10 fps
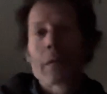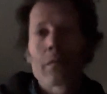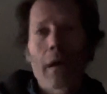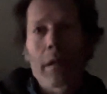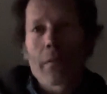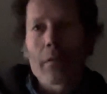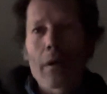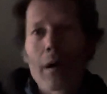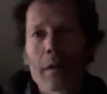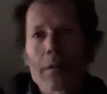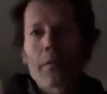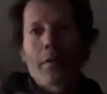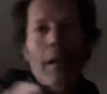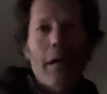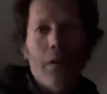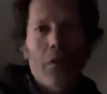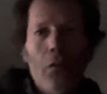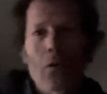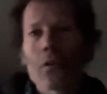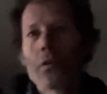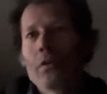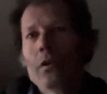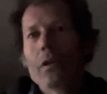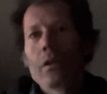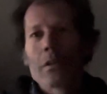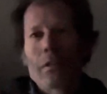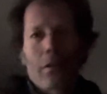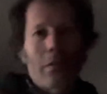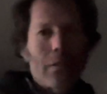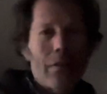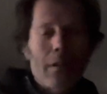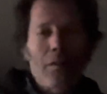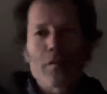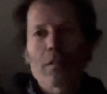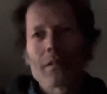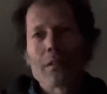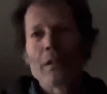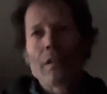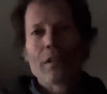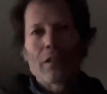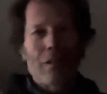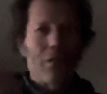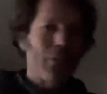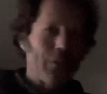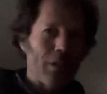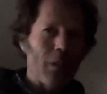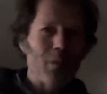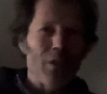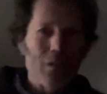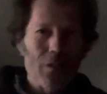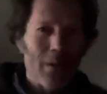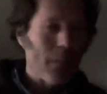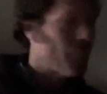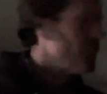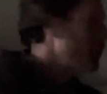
Right or wrong, you're an asshole. You're good and evil. You know something, you know it.